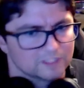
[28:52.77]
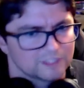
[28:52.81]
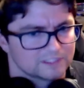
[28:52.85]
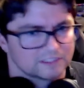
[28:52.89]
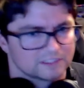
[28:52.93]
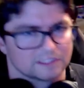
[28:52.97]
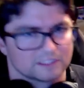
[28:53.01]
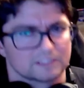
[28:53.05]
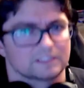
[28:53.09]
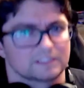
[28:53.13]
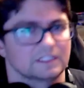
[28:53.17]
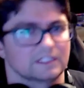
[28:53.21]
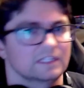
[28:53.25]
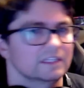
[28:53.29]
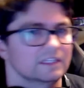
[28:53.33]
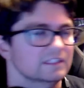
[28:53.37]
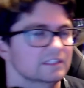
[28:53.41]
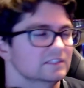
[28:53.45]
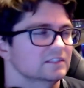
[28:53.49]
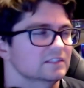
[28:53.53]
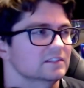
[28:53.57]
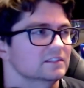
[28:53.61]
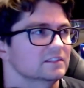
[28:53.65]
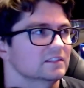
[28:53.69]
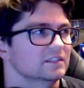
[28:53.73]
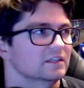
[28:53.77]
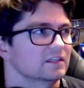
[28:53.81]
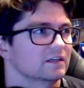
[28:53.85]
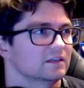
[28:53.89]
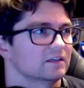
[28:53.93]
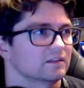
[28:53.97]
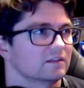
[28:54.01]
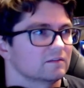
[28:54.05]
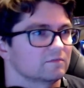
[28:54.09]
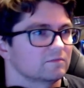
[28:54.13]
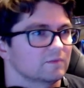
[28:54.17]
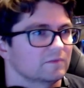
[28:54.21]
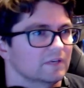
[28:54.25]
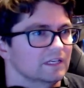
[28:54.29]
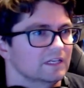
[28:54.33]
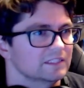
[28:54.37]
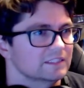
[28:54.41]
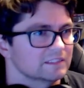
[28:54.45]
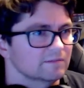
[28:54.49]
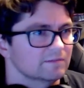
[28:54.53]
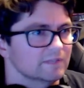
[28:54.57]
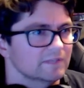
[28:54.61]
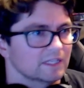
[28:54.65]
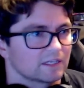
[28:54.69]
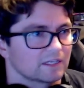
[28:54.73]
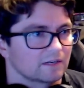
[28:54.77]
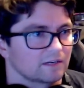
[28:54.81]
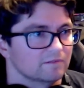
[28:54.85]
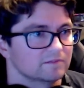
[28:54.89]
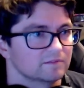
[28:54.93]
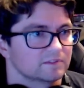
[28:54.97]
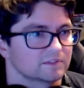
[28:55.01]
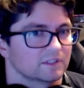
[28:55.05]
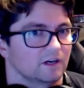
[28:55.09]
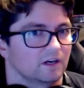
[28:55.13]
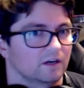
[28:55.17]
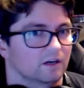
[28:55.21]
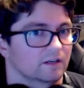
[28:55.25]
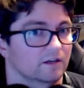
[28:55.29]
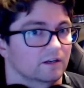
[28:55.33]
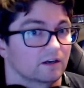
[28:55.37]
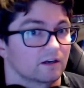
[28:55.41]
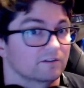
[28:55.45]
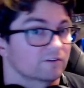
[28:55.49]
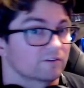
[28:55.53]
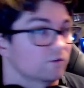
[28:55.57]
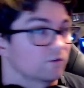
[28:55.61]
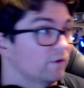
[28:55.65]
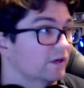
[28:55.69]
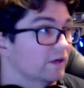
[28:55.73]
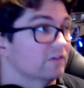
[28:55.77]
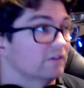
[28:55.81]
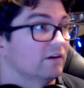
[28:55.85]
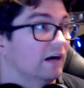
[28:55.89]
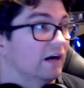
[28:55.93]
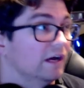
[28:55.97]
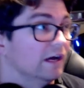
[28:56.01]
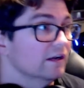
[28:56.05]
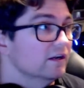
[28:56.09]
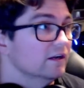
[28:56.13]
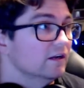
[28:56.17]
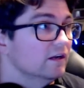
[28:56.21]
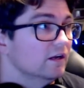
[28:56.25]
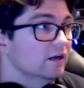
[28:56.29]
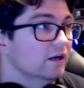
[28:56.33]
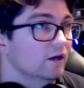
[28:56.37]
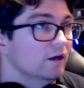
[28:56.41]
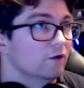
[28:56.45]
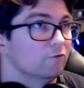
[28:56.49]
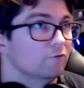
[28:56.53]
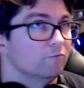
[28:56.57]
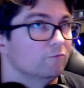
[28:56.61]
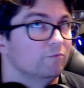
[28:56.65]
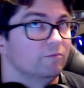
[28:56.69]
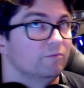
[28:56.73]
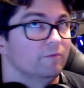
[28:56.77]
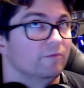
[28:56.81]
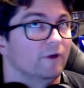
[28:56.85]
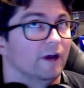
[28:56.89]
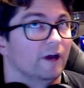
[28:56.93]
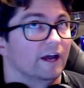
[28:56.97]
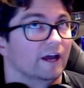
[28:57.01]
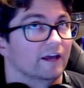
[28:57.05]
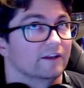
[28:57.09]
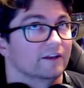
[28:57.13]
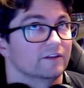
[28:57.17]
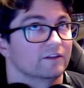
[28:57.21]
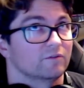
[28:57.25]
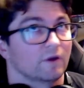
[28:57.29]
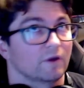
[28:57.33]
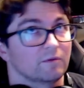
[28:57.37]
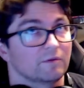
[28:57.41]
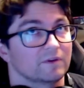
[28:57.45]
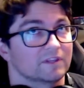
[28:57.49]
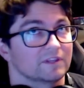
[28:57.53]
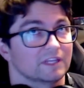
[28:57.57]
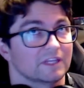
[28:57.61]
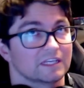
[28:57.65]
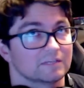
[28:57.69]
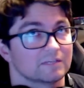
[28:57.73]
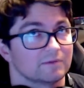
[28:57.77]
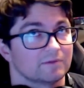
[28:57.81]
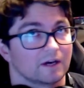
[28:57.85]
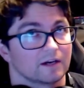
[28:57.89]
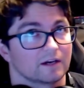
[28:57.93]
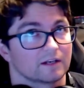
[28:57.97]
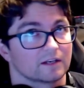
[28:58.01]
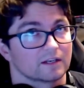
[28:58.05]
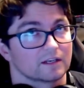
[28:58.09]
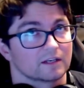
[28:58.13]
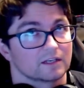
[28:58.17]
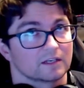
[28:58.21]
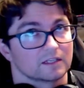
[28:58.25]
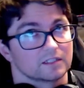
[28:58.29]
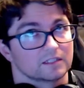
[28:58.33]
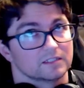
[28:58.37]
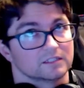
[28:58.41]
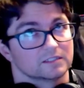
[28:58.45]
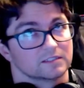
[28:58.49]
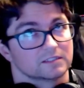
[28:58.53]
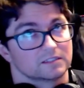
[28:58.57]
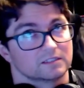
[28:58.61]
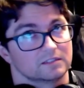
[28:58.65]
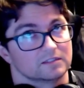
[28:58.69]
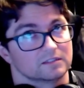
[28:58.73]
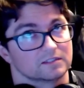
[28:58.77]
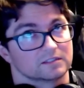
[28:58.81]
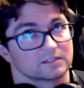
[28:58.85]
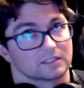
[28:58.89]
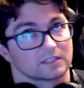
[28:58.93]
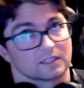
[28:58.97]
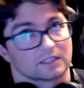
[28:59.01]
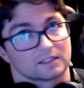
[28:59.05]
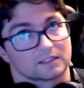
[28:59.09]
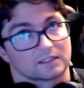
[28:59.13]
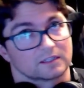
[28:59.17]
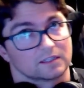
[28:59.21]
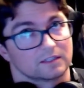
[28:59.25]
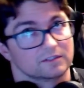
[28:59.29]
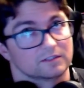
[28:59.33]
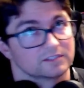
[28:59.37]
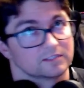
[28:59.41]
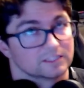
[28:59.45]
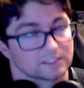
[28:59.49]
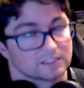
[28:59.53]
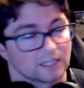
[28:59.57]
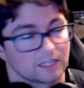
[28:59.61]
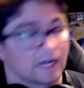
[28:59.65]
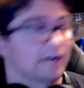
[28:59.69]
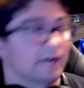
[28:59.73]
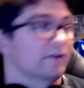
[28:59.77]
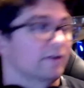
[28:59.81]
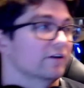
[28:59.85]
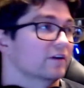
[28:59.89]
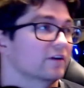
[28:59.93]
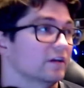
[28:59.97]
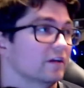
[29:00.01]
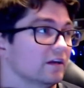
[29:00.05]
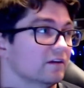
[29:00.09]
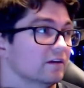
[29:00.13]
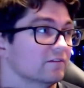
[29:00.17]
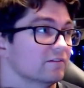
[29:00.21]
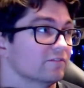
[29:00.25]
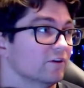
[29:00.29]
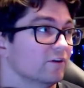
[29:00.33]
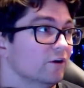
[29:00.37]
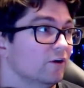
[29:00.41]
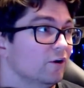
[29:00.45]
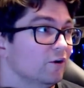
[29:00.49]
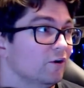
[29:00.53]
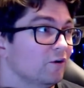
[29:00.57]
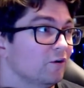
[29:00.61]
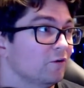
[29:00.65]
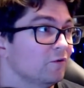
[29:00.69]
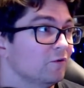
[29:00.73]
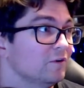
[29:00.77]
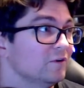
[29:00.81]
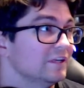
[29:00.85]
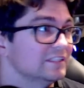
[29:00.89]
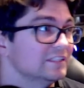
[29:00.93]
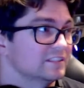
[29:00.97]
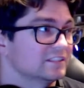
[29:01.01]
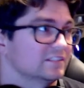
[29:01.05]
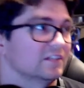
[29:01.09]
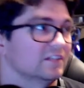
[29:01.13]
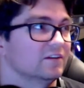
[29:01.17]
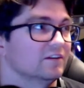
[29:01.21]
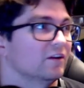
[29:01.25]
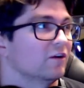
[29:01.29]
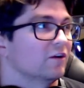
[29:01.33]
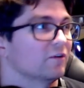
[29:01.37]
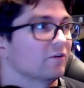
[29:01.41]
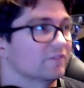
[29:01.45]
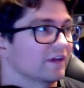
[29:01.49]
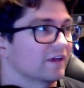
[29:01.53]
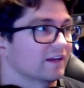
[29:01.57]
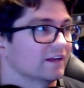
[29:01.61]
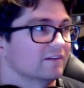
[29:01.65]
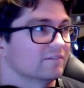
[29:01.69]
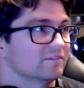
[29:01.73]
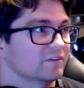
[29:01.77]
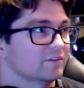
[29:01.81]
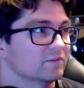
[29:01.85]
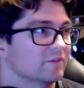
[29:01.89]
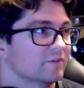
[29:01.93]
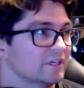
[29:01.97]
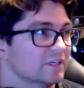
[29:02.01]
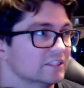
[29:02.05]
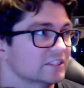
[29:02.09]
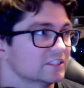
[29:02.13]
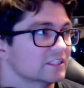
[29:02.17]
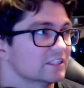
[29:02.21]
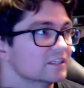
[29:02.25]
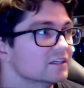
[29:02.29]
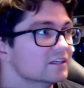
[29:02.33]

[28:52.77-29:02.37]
Who gets to see this. It is something that comes on and off quite a lot. And the way we think about it is there's this hierarchy of who needs to know that information,